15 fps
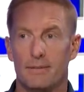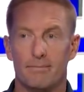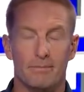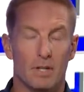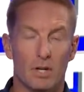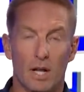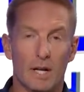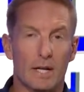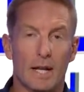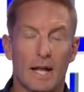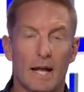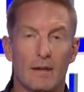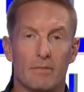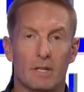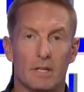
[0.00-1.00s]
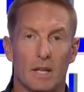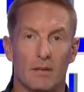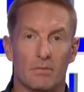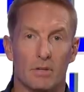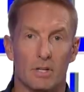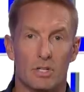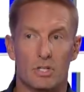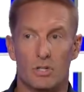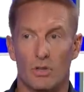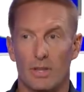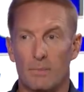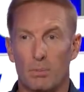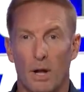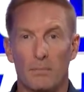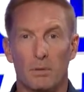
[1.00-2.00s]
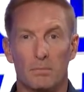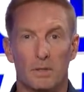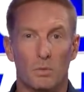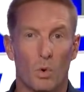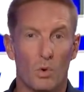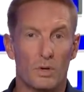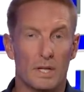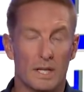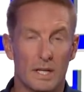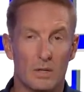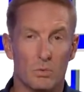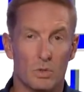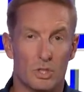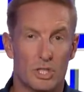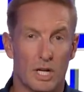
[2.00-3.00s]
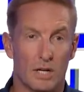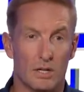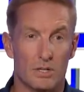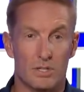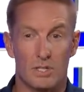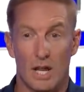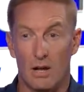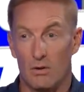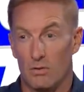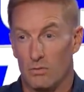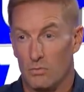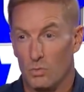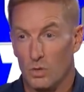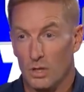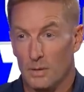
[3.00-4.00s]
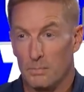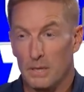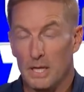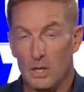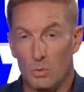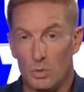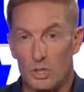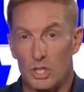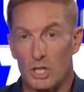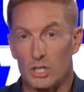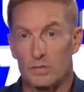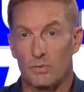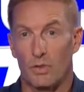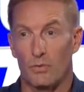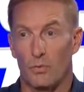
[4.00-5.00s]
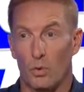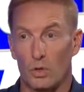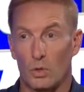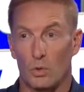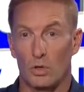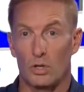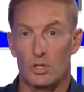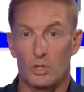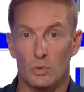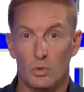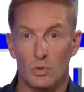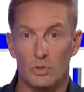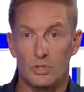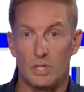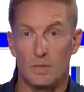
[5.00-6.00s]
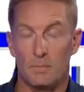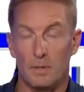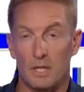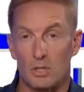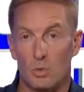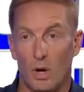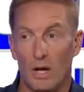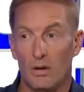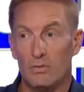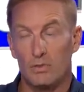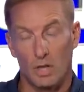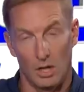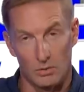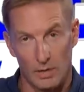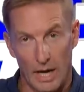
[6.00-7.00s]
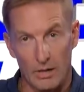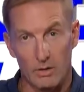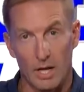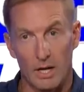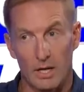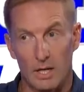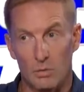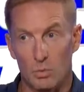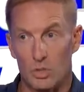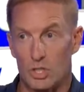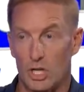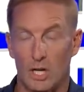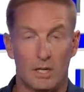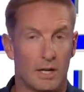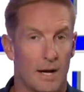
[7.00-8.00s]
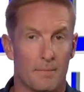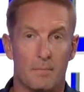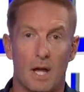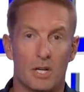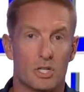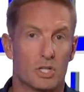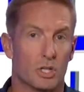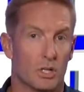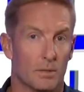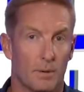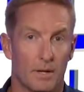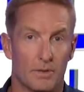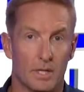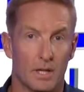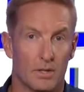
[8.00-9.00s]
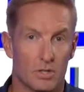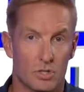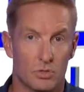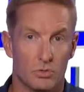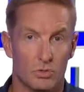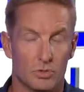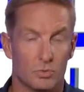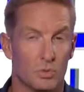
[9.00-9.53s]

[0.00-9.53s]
They're not going to have any leverage, so they probably won't get equal shares. Now, will it be equal shares for the four corner schools in the Big 12? Colorado got an equal share. I'm not sure about the other schools.